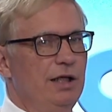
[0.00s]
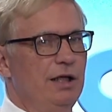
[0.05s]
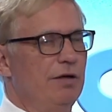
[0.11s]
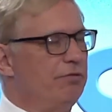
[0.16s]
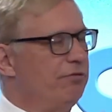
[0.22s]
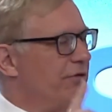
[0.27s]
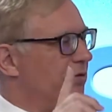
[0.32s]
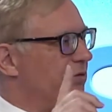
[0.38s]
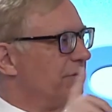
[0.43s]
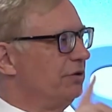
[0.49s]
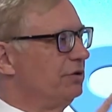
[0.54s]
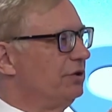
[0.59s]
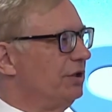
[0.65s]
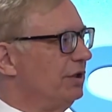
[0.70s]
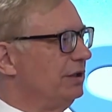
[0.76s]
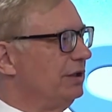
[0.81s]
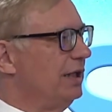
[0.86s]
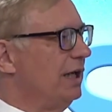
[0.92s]
a focus
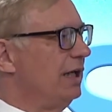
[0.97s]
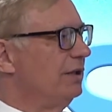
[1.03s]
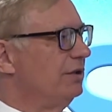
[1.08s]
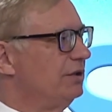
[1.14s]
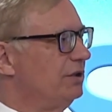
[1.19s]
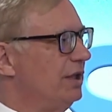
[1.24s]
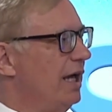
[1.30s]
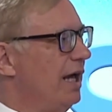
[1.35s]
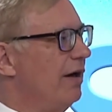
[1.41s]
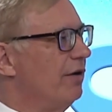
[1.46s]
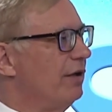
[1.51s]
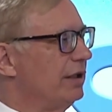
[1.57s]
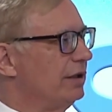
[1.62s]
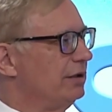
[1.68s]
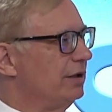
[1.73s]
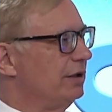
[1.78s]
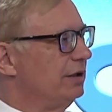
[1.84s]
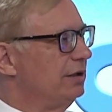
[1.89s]
on God's
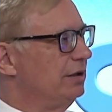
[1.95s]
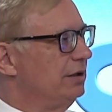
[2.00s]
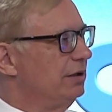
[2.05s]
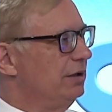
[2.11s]
character.